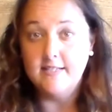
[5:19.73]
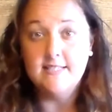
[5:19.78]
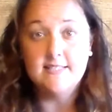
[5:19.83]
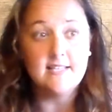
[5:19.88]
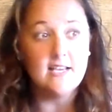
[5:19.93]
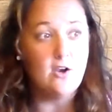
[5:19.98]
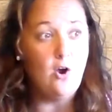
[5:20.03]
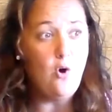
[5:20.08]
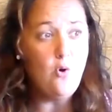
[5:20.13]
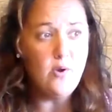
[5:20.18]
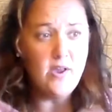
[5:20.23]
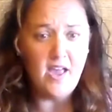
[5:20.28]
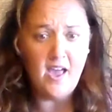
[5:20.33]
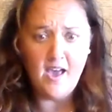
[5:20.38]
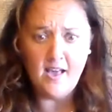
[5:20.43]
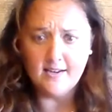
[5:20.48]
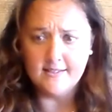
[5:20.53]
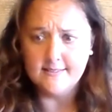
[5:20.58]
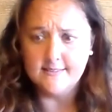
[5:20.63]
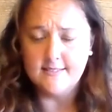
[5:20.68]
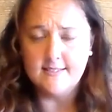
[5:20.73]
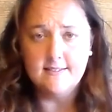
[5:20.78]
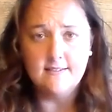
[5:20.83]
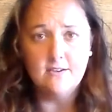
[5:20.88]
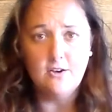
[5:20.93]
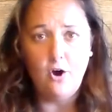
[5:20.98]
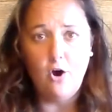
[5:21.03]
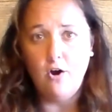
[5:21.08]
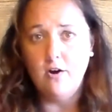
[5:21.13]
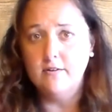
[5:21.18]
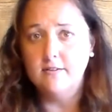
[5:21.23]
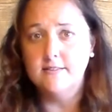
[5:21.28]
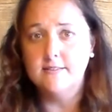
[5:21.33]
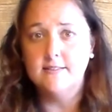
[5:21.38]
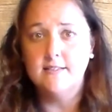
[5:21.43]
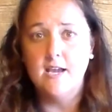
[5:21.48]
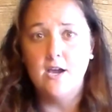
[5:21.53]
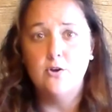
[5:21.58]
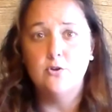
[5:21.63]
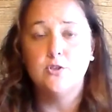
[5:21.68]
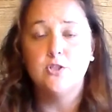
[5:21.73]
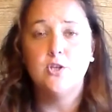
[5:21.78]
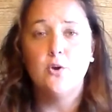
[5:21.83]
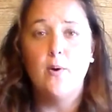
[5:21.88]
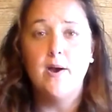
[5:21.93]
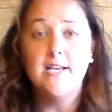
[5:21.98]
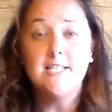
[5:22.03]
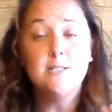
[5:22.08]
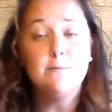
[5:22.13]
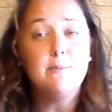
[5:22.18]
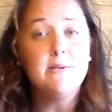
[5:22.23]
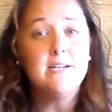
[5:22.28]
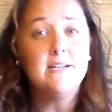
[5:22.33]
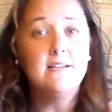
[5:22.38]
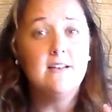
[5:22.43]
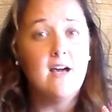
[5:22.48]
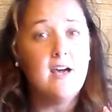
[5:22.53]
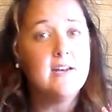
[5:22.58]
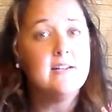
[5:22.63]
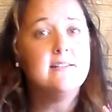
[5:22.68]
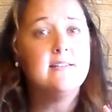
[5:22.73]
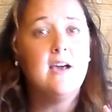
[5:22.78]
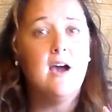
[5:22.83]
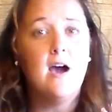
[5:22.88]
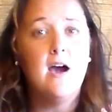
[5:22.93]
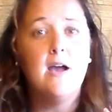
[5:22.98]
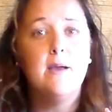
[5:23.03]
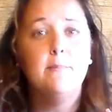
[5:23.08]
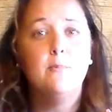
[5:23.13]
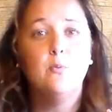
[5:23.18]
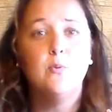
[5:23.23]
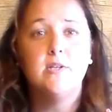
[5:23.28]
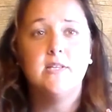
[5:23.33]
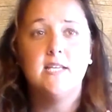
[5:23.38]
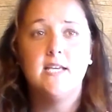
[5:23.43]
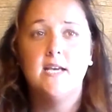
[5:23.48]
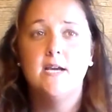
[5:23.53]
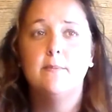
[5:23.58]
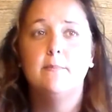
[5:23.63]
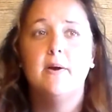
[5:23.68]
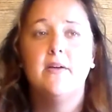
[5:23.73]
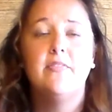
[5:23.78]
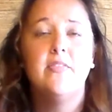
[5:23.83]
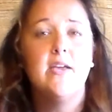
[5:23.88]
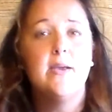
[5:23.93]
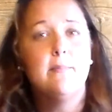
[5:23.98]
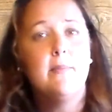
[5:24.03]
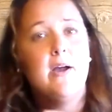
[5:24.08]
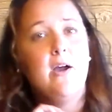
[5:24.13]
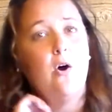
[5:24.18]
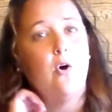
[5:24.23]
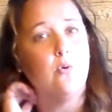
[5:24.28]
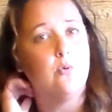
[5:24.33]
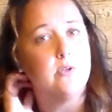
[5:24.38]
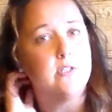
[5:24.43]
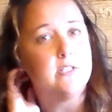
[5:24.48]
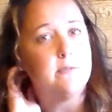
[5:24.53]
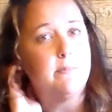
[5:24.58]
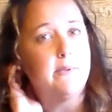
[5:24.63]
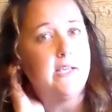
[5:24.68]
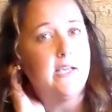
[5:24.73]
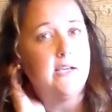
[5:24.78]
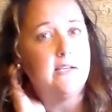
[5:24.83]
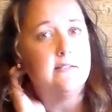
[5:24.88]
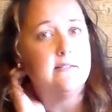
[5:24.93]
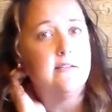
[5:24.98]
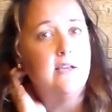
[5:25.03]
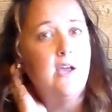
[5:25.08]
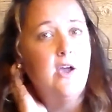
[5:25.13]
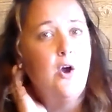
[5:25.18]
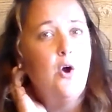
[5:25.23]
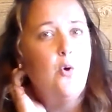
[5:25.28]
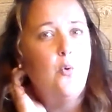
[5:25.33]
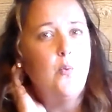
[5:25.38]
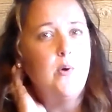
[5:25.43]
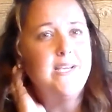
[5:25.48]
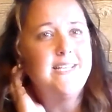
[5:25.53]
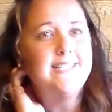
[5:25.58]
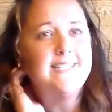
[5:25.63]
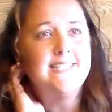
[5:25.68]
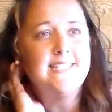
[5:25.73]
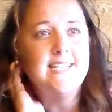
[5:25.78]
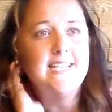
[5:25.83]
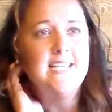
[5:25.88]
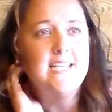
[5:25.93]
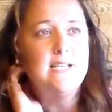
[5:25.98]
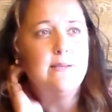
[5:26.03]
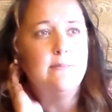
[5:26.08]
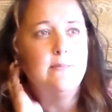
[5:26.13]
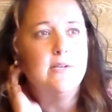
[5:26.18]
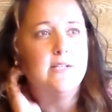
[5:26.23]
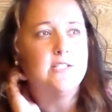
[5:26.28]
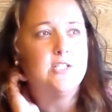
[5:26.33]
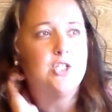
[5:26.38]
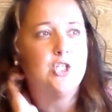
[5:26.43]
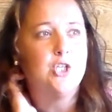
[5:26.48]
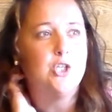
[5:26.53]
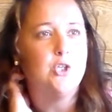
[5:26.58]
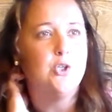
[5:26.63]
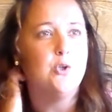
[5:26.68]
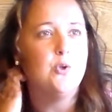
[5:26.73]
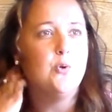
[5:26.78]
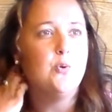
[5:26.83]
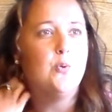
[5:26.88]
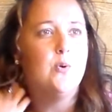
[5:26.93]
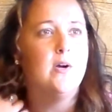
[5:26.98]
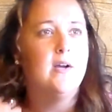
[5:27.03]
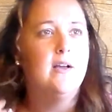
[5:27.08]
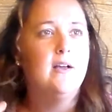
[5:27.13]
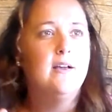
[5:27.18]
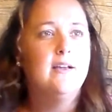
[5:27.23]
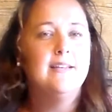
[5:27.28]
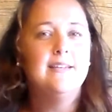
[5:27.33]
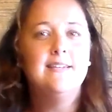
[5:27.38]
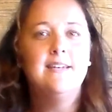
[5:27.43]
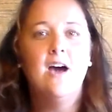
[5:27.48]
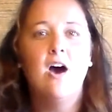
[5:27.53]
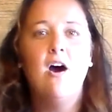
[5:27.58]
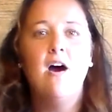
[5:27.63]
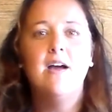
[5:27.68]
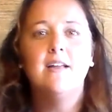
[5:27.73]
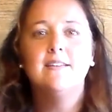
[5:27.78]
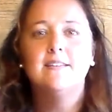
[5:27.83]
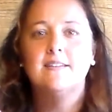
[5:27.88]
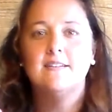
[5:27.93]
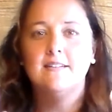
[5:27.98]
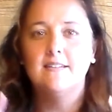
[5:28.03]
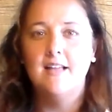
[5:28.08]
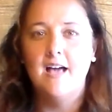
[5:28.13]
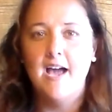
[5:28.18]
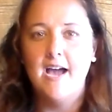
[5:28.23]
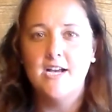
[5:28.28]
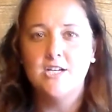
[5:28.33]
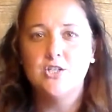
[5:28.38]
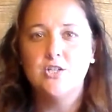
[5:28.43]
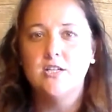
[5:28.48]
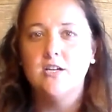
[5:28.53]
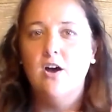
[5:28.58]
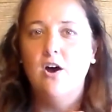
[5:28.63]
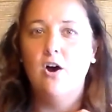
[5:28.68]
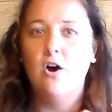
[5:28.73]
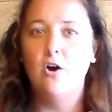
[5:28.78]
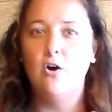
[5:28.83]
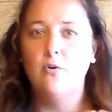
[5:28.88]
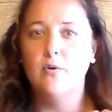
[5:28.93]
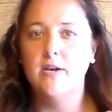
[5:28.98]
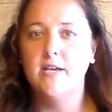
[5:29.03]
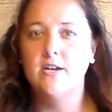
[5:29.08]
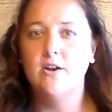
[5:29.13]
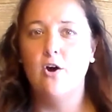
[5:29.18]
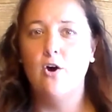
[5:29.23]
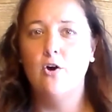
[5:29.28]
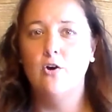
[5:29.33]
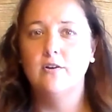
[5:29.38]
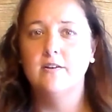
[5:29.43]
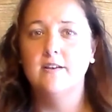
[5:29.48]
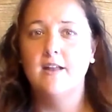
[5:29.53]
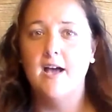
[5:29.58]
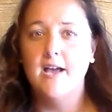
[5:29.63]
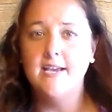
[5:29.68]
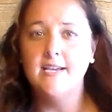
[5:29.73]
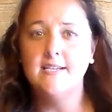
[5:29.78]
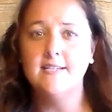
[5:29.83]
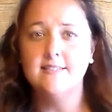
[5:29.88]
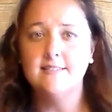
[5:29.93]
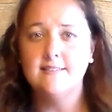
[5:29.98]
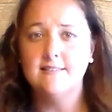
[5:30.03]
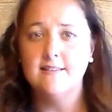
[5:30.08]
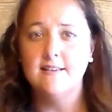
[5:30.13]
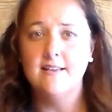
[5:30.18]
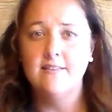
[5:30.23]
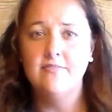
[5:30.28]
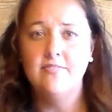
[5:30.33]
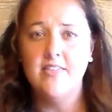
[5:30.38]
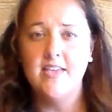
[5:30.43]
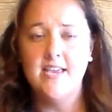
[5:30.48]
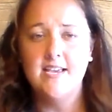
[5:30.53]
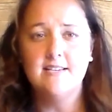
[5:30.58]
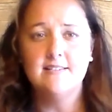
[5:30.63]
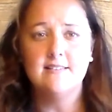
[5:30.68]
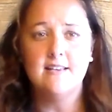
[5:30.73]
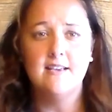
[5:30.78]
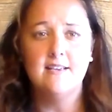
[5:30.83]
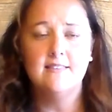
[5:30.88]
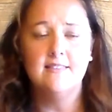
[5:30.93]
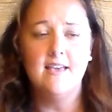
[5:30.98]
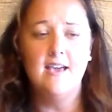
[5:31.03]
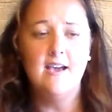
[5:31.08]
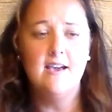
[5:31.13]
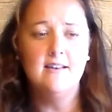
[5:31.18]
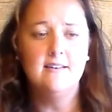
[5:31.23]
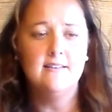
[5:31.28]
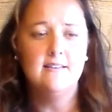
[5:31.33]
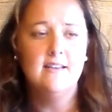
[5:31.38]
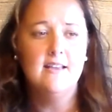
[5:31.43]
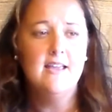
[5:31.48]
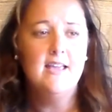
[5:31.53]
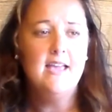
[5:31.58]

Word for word: He's like, oh yeah, let's get in the car, let's go. So I spent a lot of time with him, I think my oldest, because we seem to not clash at all in our likes and things like that.